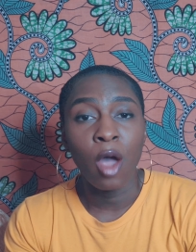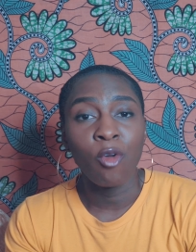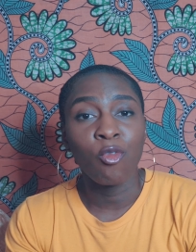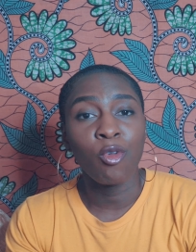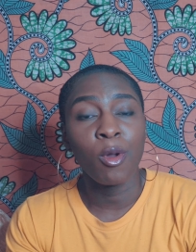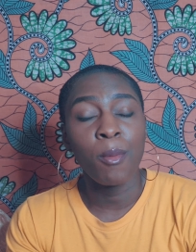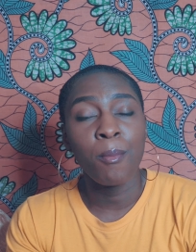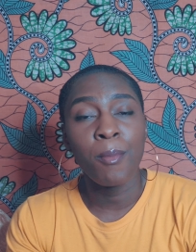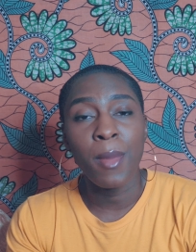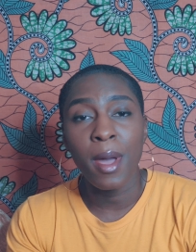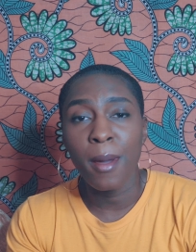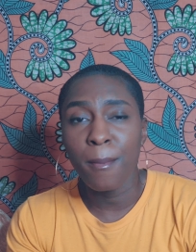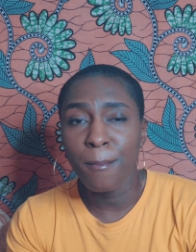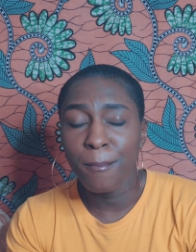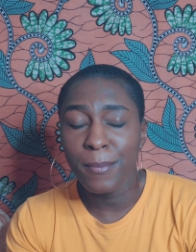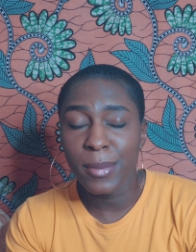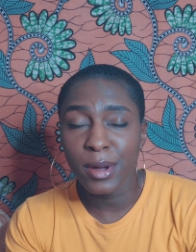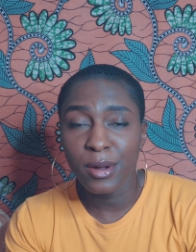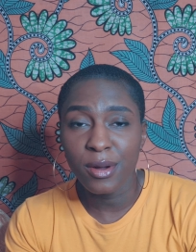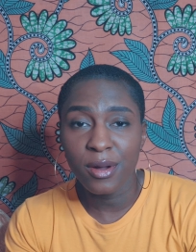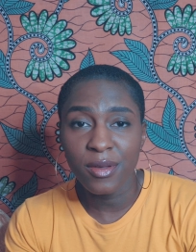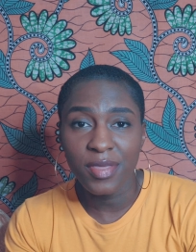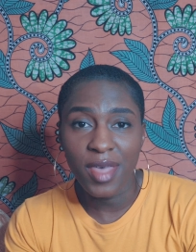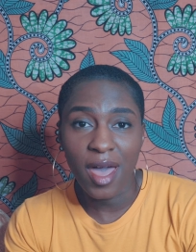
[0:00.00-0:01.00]

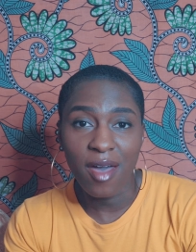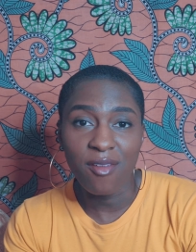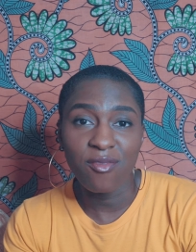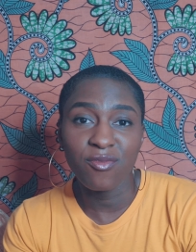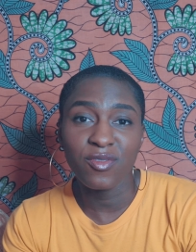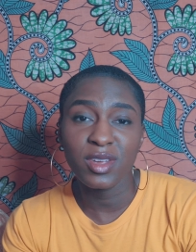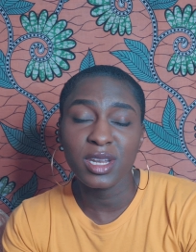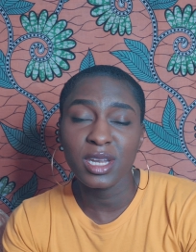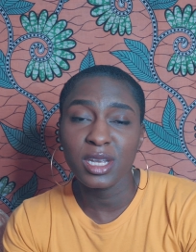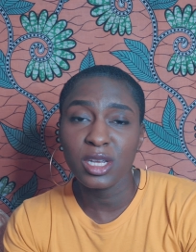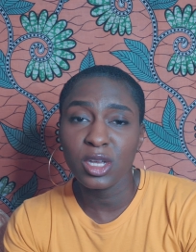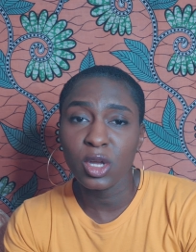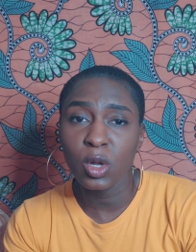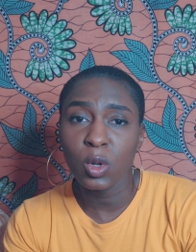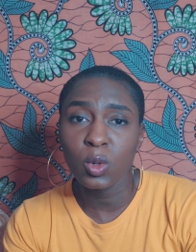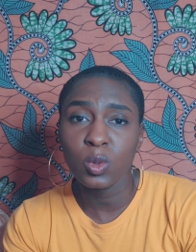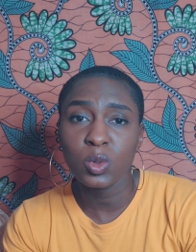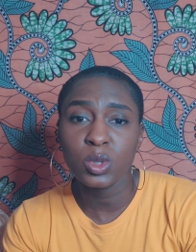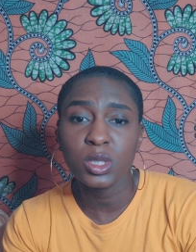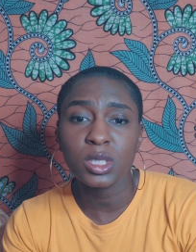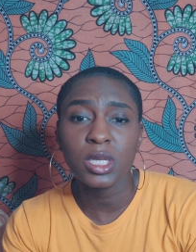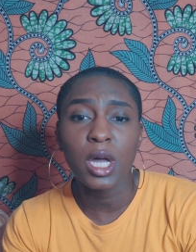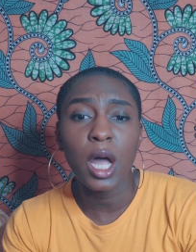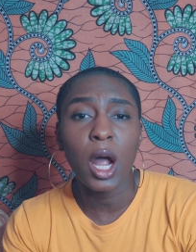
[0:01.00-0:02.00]
Remember that
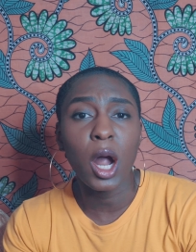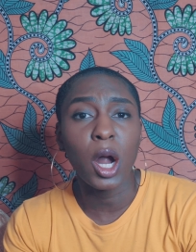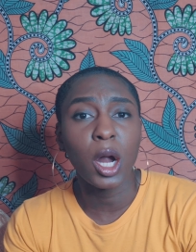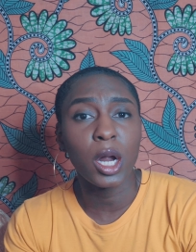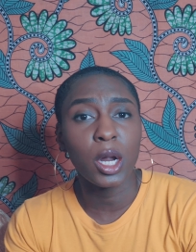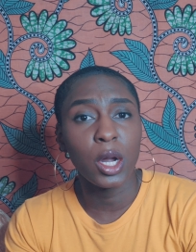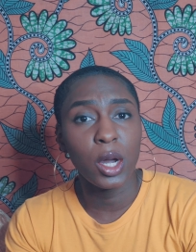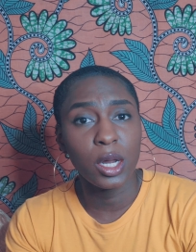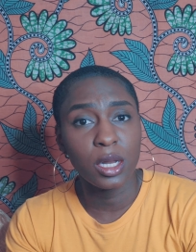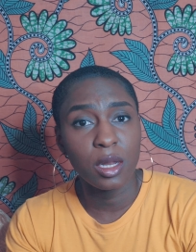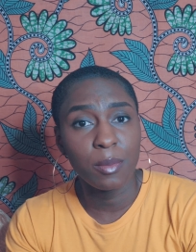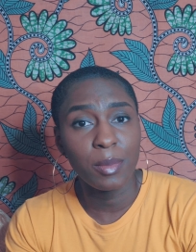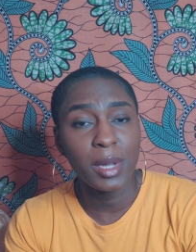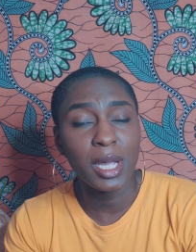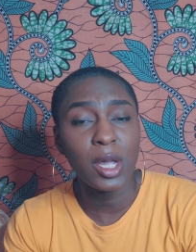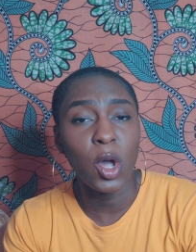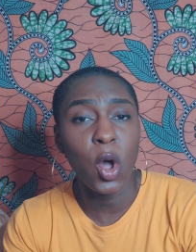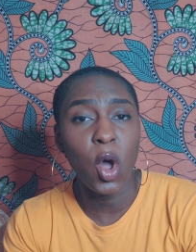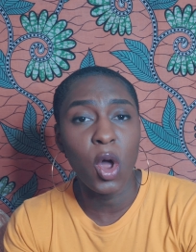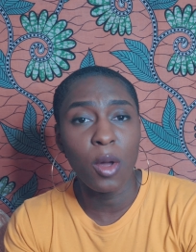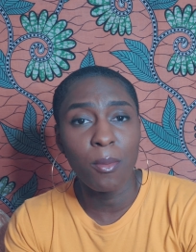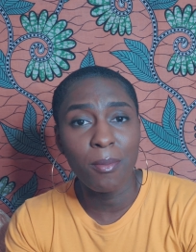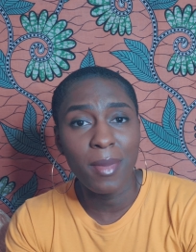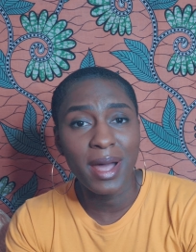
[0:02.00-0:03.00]
videos are going to be
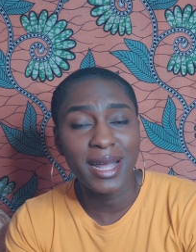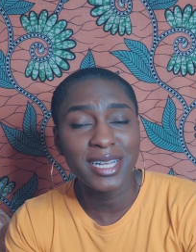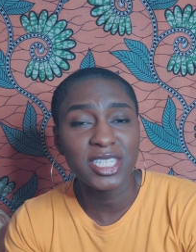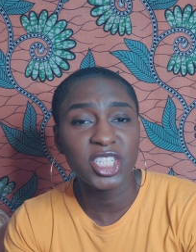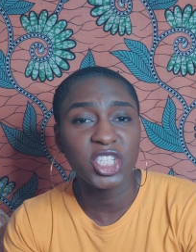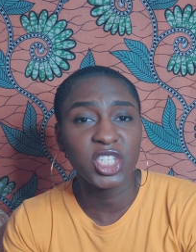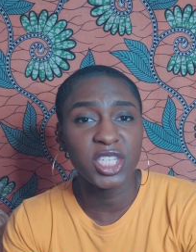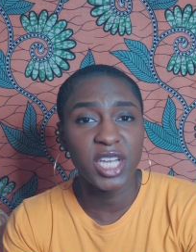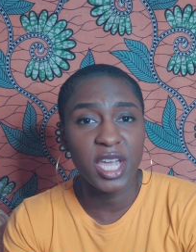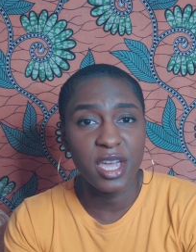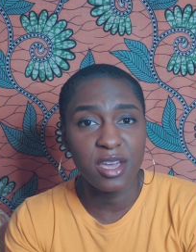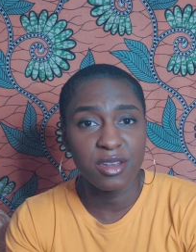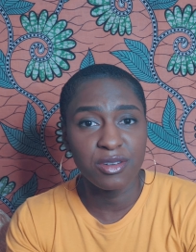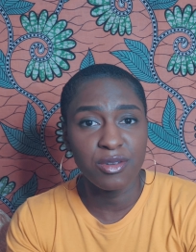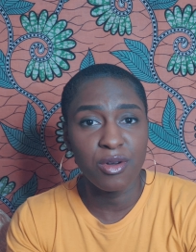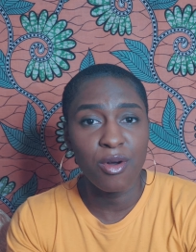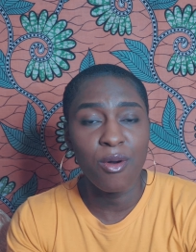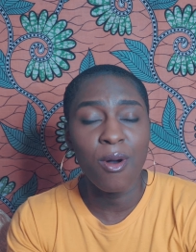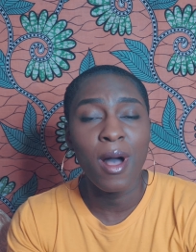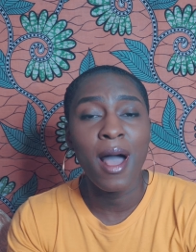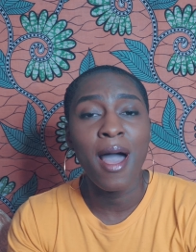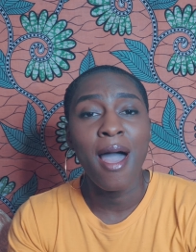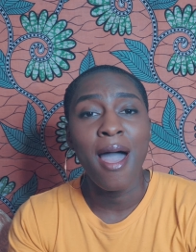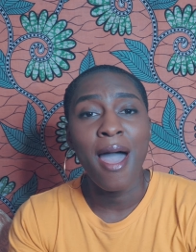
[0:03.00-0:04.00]
on my
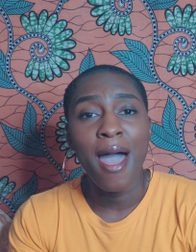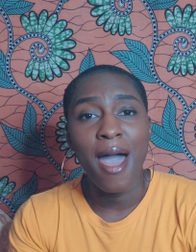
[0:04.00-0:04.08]
channel